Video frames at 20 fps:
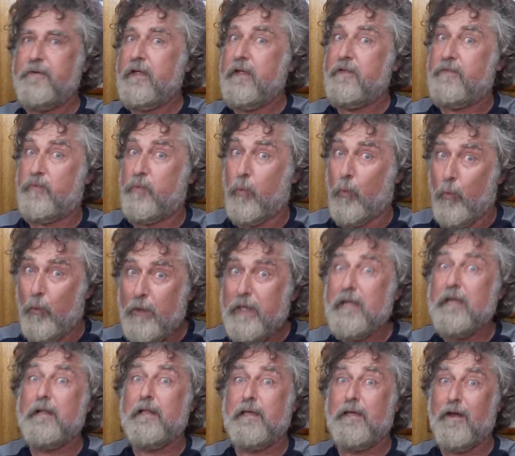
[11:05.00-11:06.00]
it's
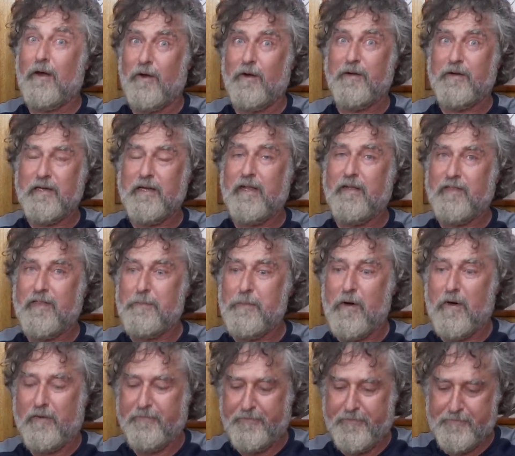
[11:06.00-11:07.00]
really hard to get them
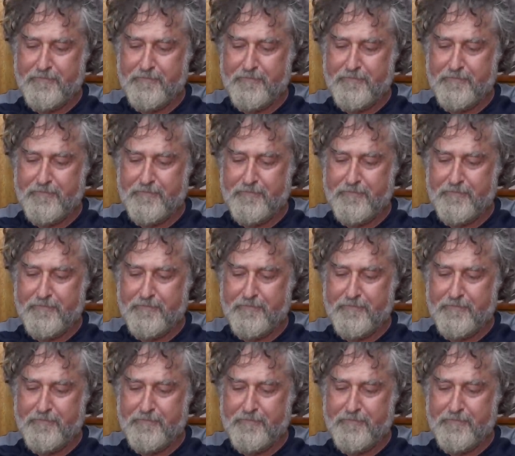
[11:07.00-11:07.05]
off.